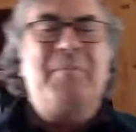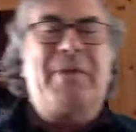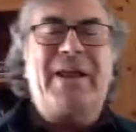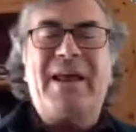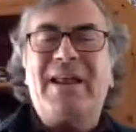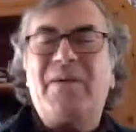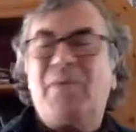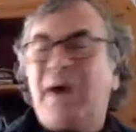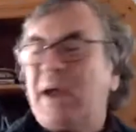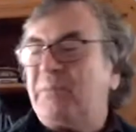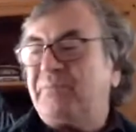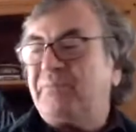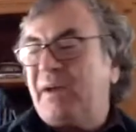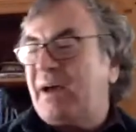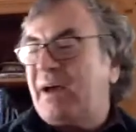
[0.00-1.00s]
But anyway,
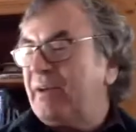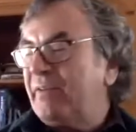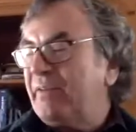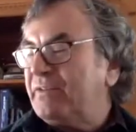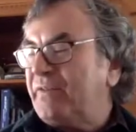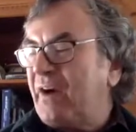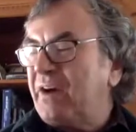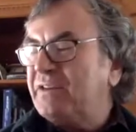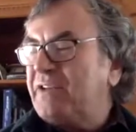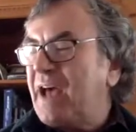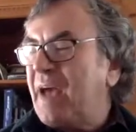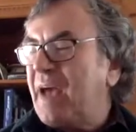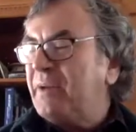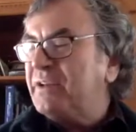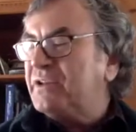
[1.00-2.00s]
as far as
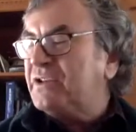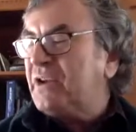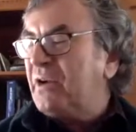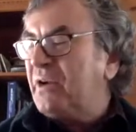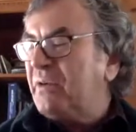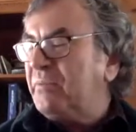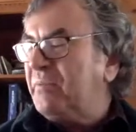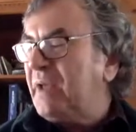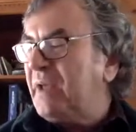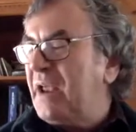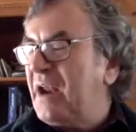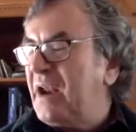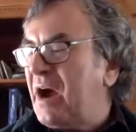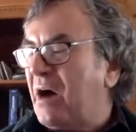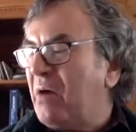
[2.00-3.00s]
I'm concerned,
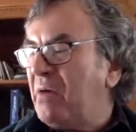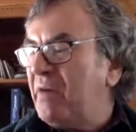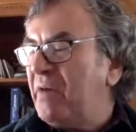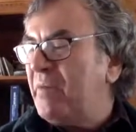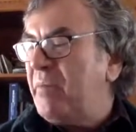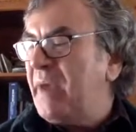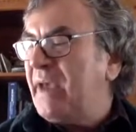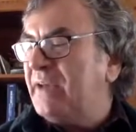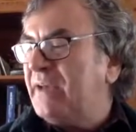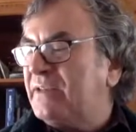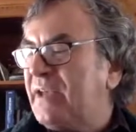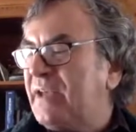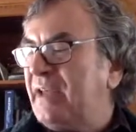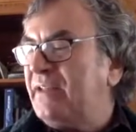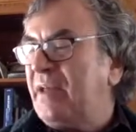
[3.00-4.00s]
if it makes
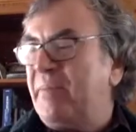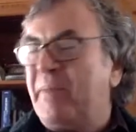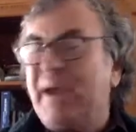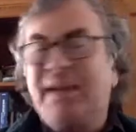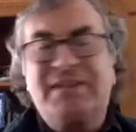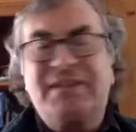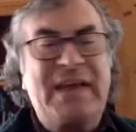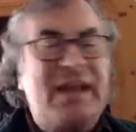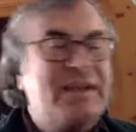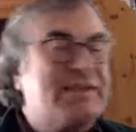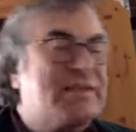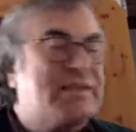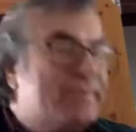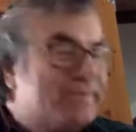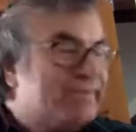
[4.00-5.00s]

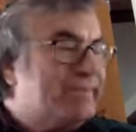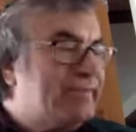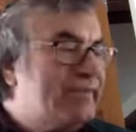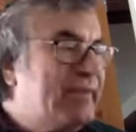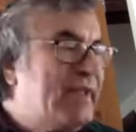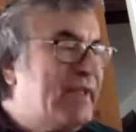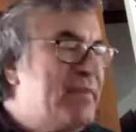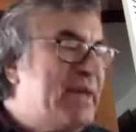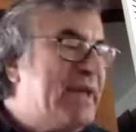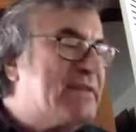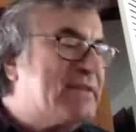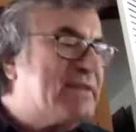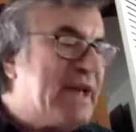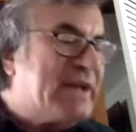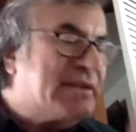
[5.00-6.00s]
sense, It
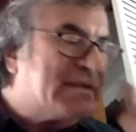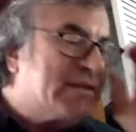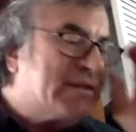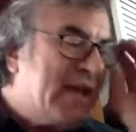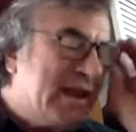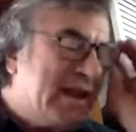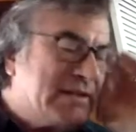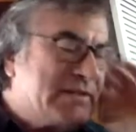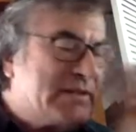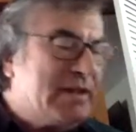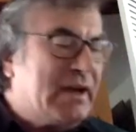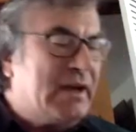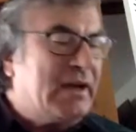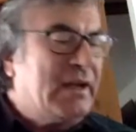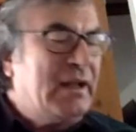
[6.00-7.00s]
makes sense. And it's
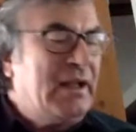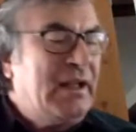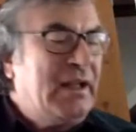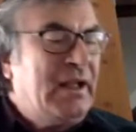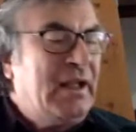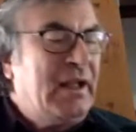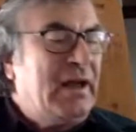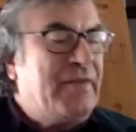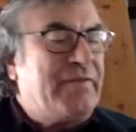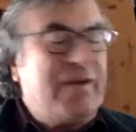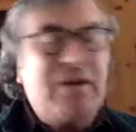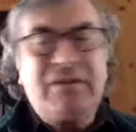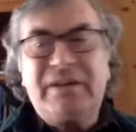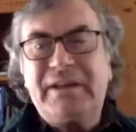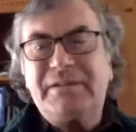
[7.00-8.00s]
a
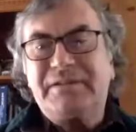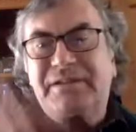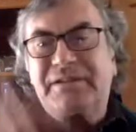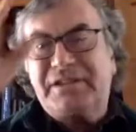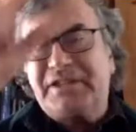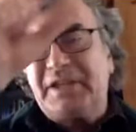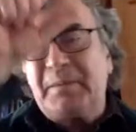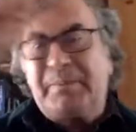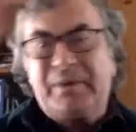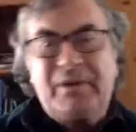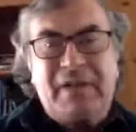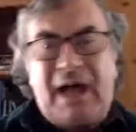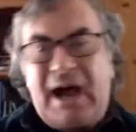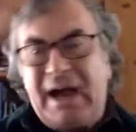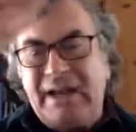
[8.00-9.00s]
fairly
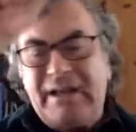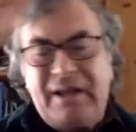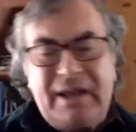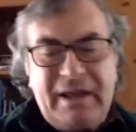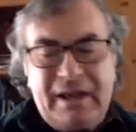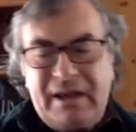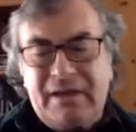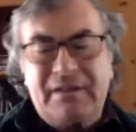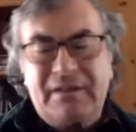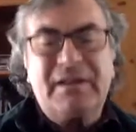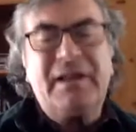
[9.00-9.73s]
simple idea,